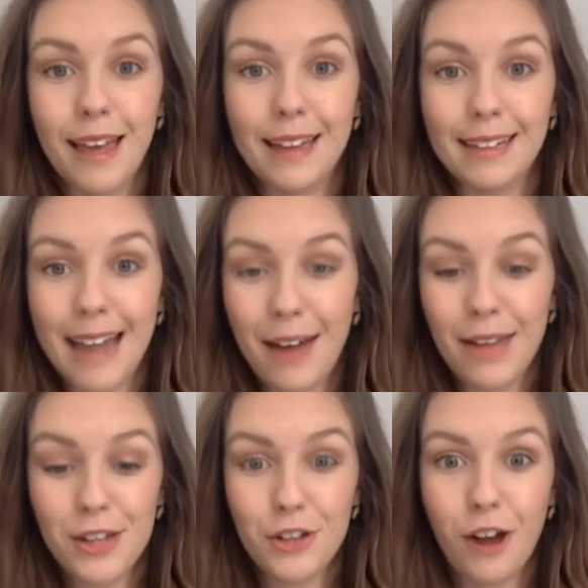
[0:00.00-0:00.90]
Now
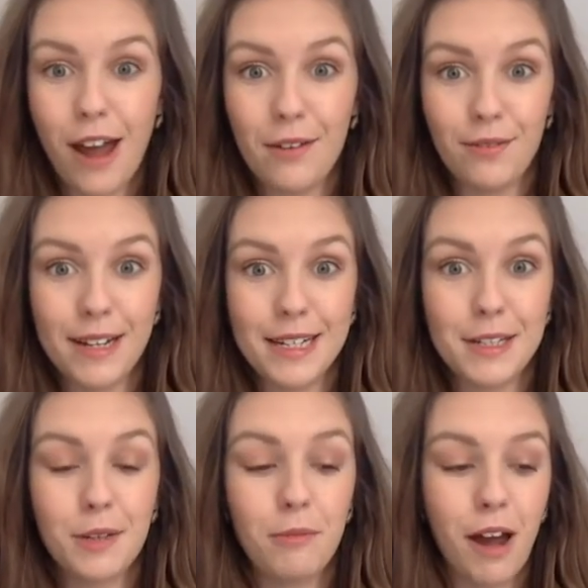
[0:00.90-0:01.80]
let's try reading
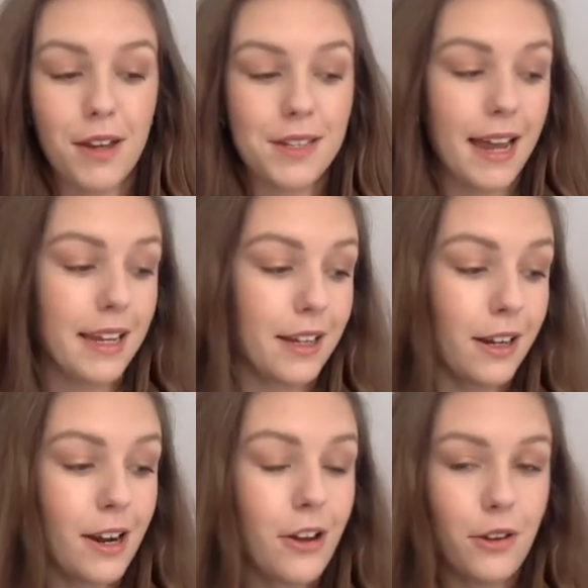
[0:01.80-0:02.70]
some words that
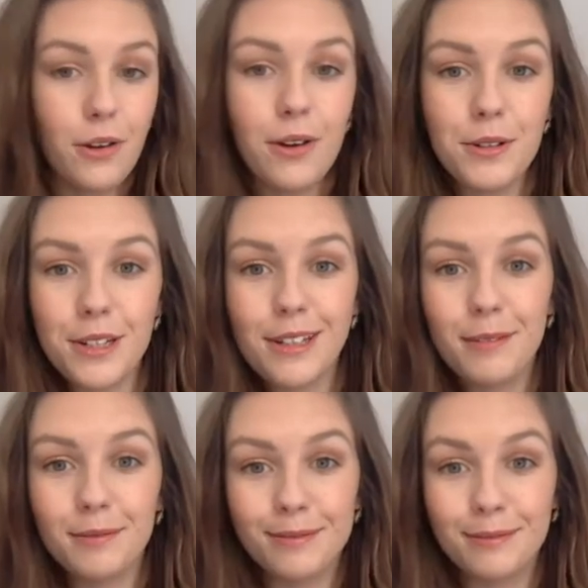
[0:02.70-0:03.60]
include
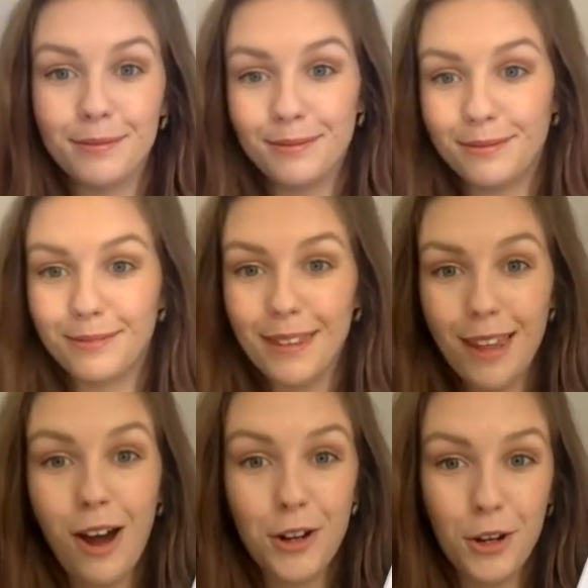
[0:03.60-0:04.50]

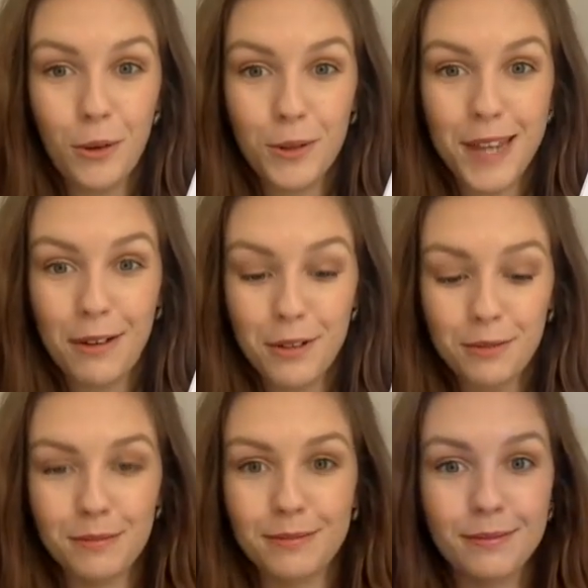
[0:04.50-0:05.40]
our new or sound.
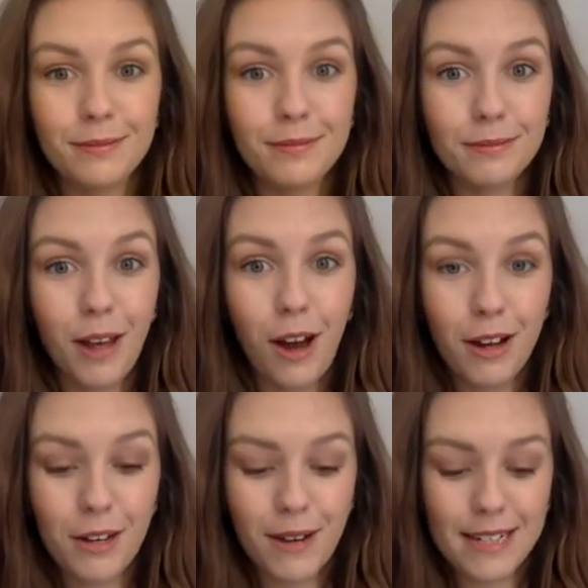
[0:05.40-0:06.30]
Are
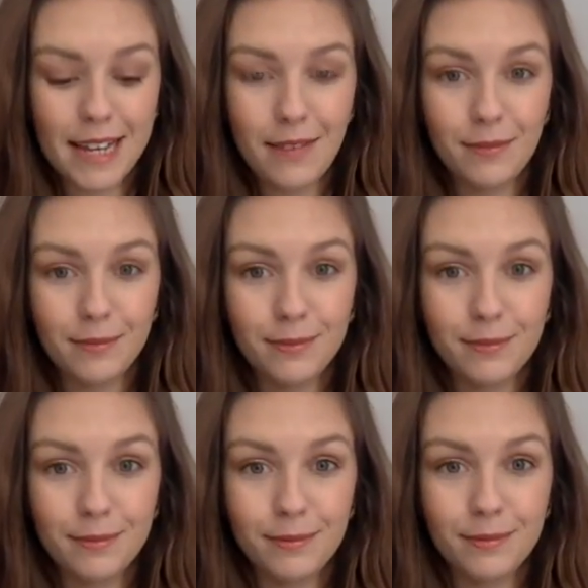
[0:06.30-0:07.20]
you ready?
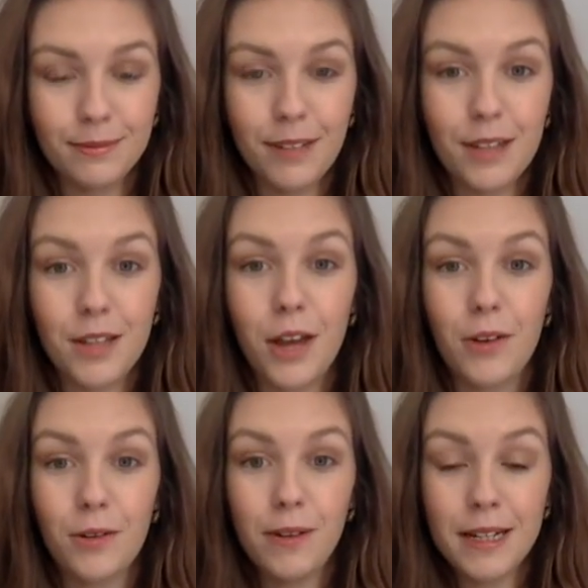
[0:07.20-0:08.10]
So
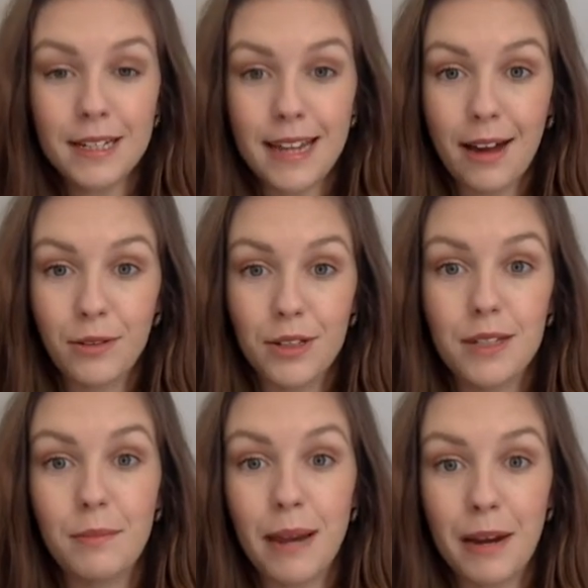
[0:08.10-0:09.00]
read the
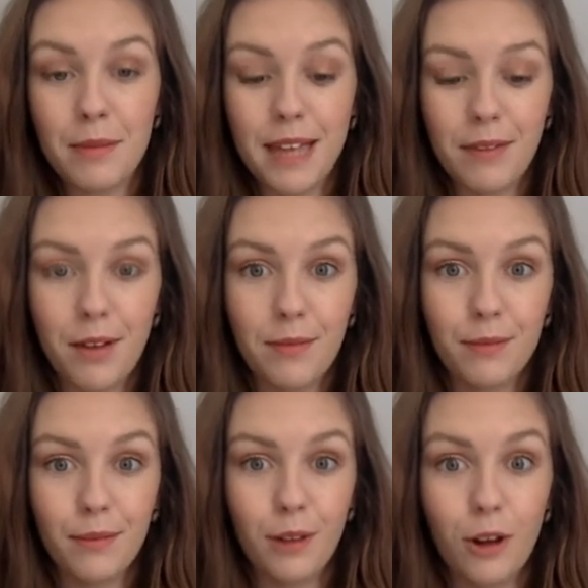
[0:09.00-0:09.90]
sounds, blend them together.
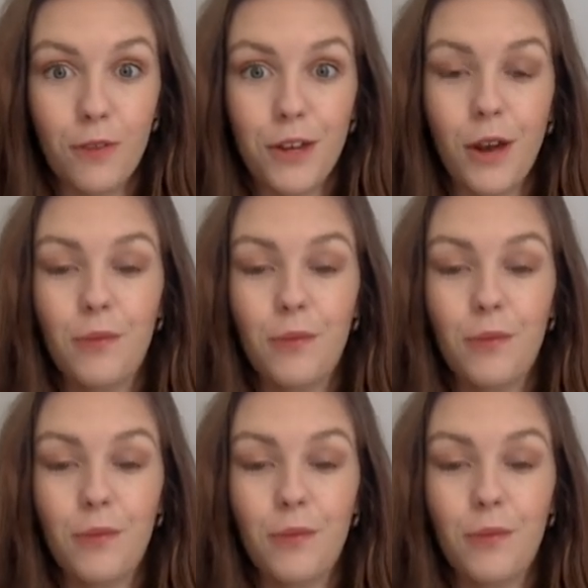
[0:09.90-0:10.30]
Off you go.